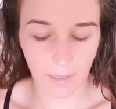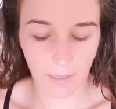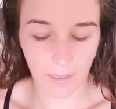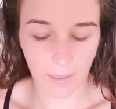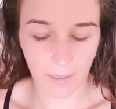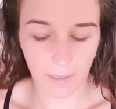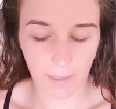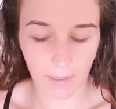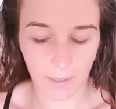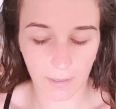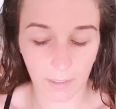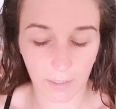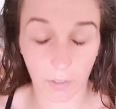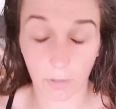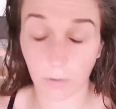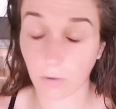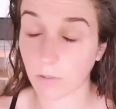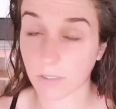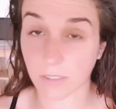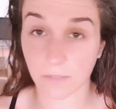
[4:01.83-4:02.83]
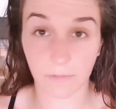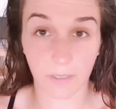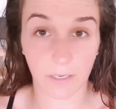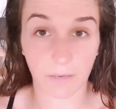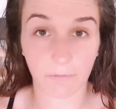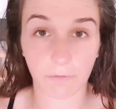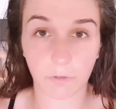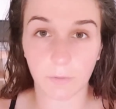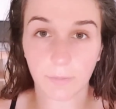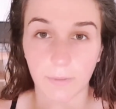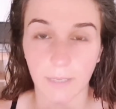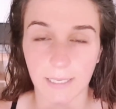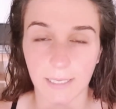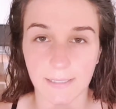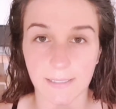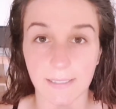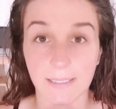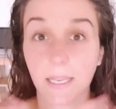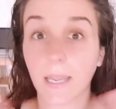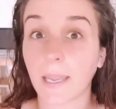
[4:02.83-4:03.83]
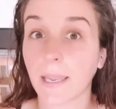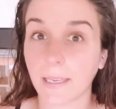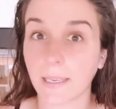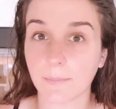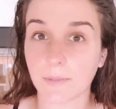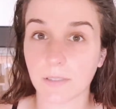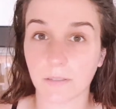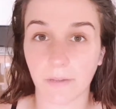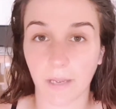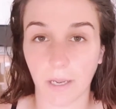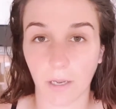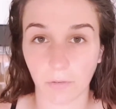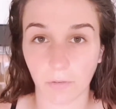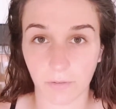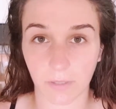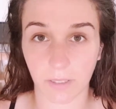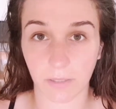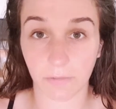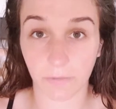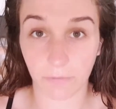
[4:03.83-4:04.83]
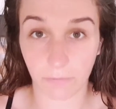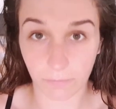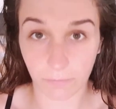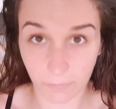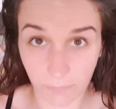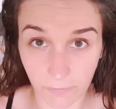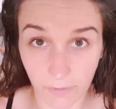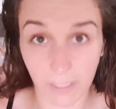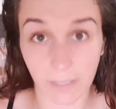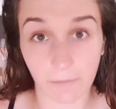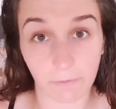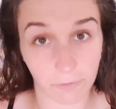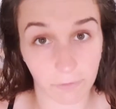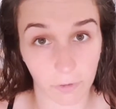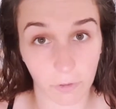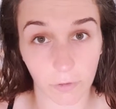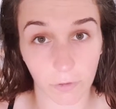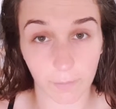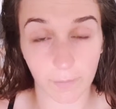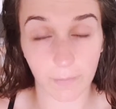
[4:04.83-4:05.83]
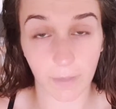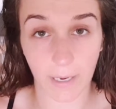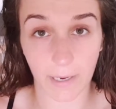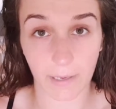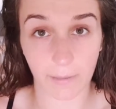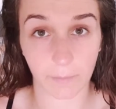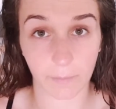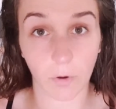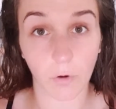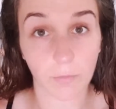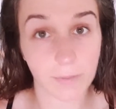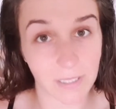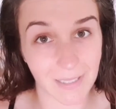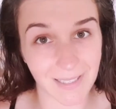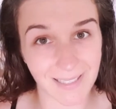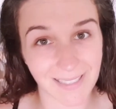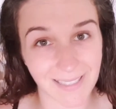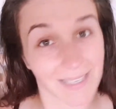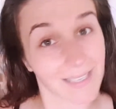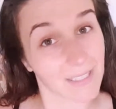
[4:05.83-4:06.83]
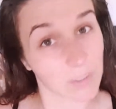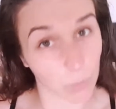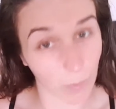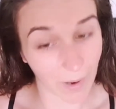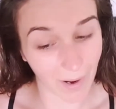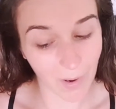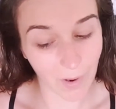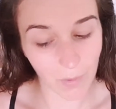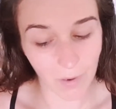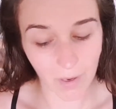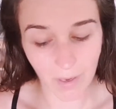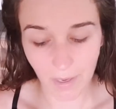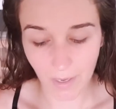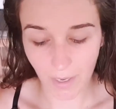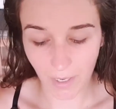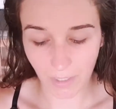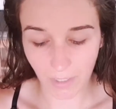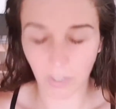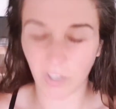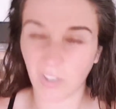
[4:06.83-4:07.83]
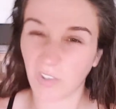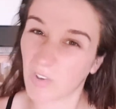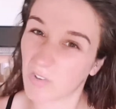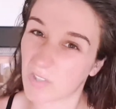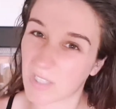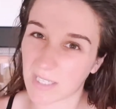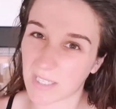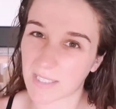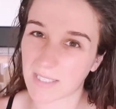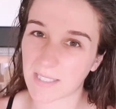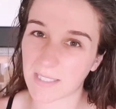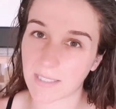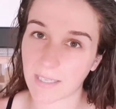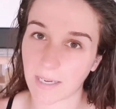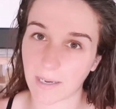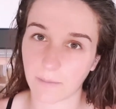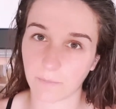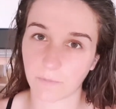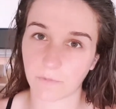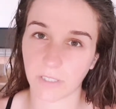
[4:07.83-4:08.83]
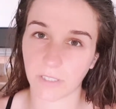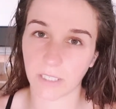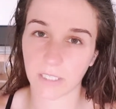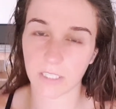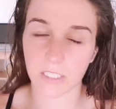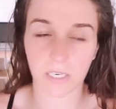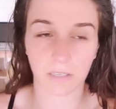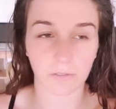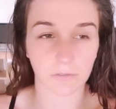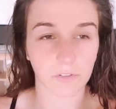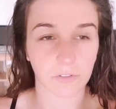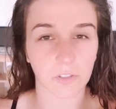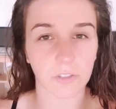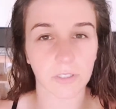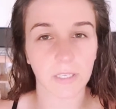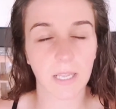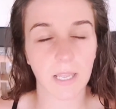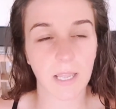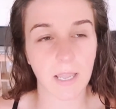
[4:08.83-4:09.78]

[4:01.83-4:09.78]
And you know, lots of vegan food places, heaps of healthy f- vegan food um, options as well. You know, not just um, vegan junk food.